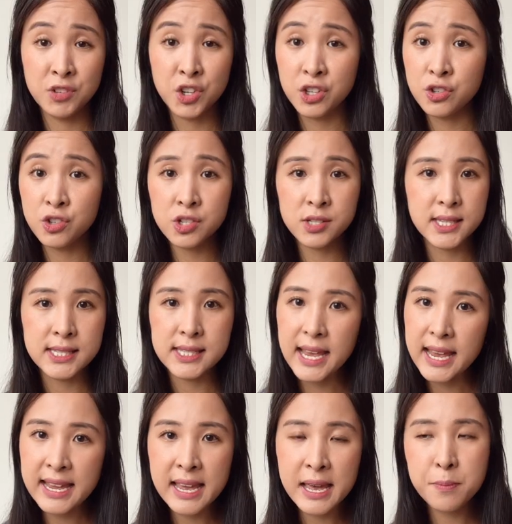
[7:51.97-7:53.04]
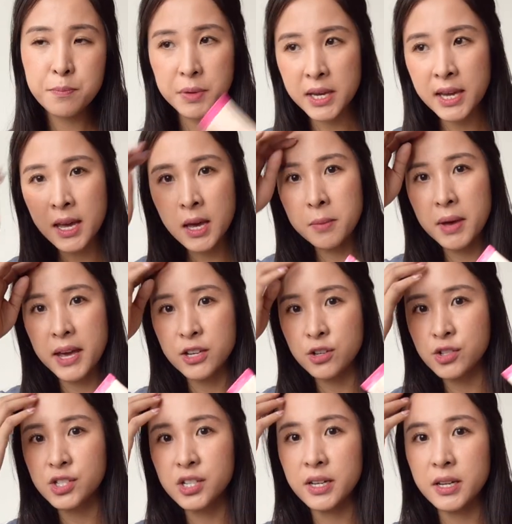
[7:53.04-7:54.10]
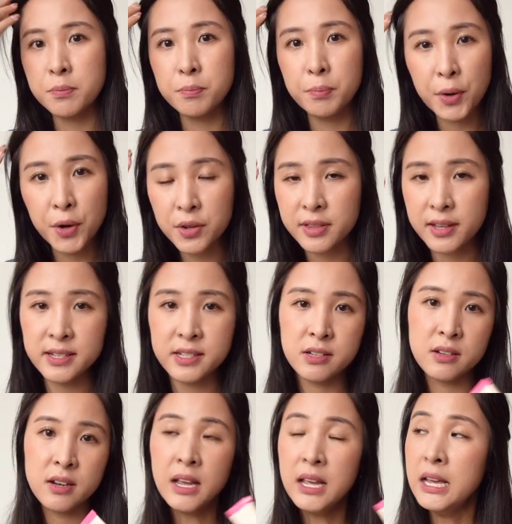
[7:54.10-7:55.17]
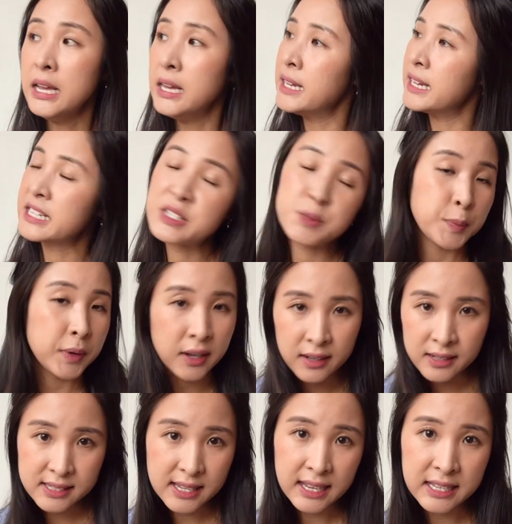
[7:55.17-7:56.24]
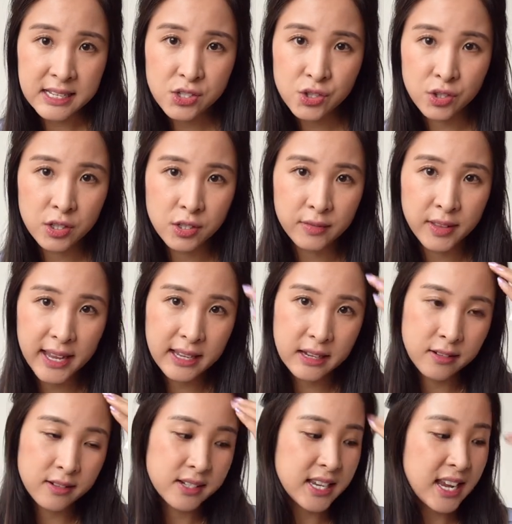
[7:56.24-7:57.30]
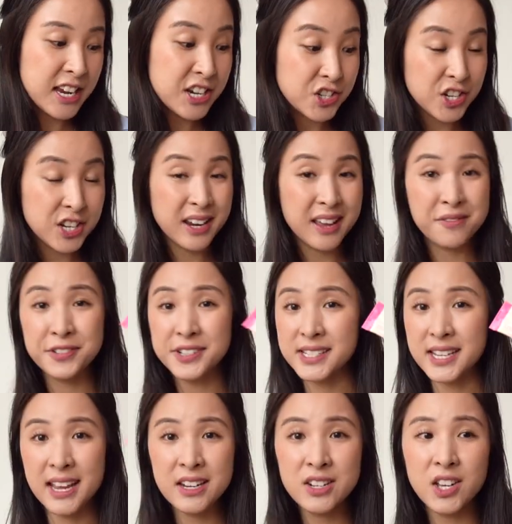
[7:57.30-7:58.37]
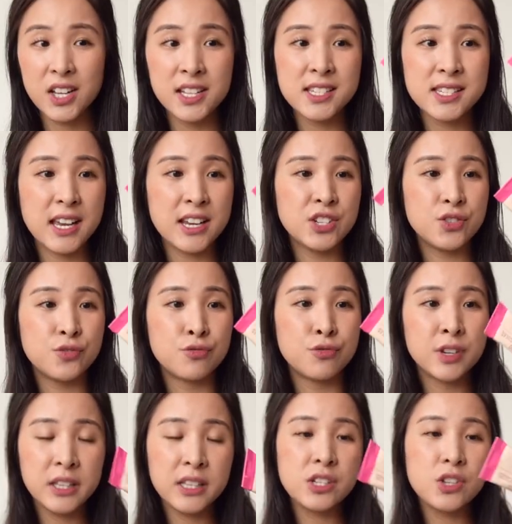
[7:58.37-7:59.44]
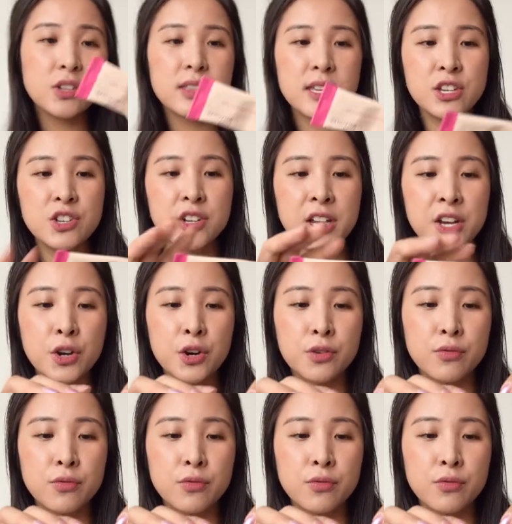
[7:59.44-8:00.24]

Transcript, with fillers: You can use this A M, P M. I used it in both. I didn't experience any sort of like irritation, and for ten dollars I really don't think you can go